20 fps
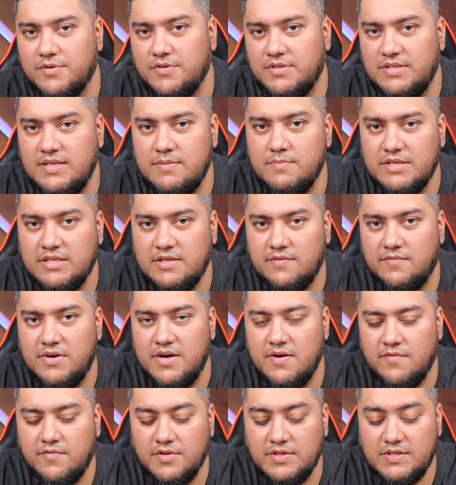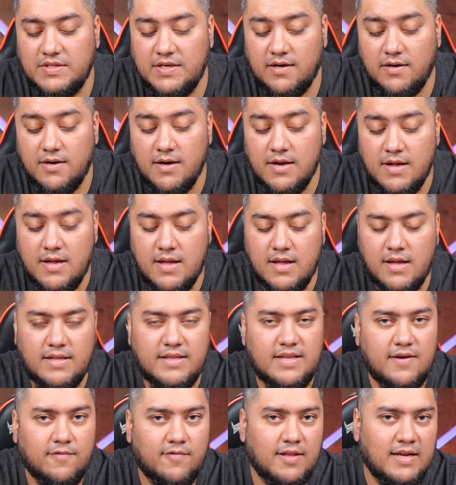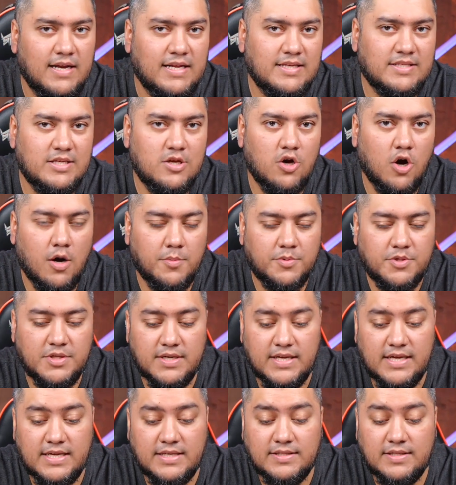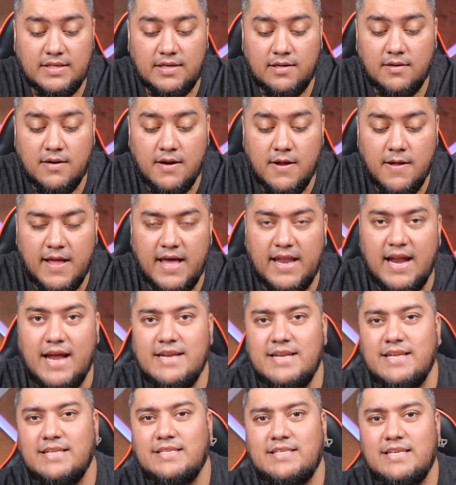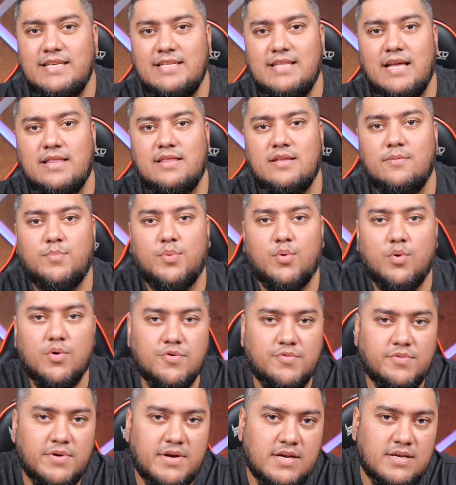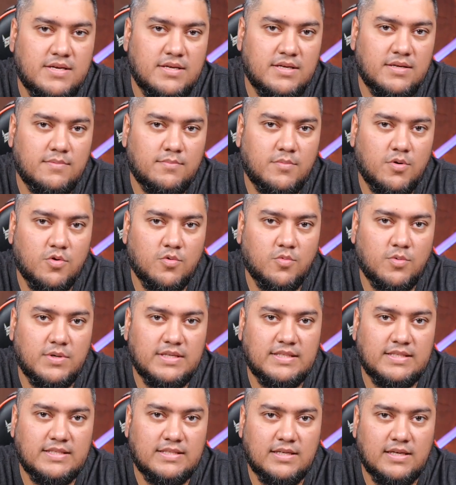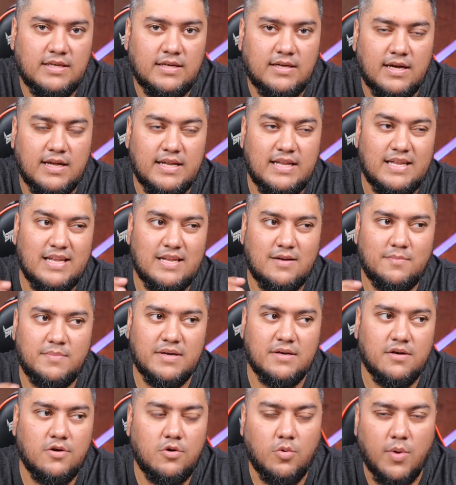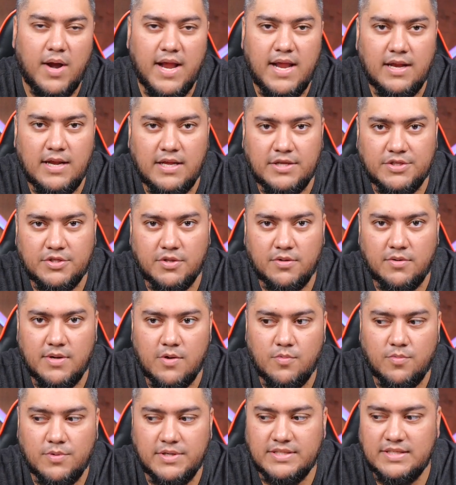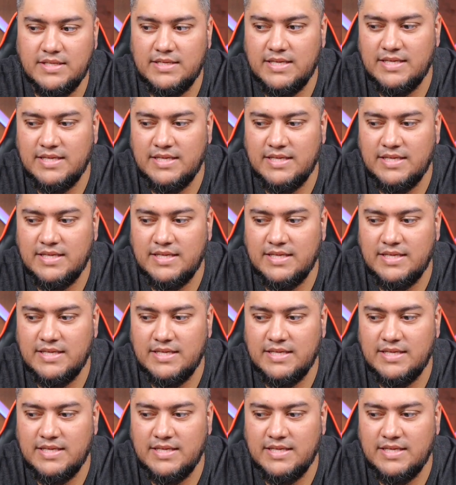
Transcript: to see much of a difference there. Nevertheless, the option is there, and I did see that the portrait mode was a little bit grainy, so it wasn't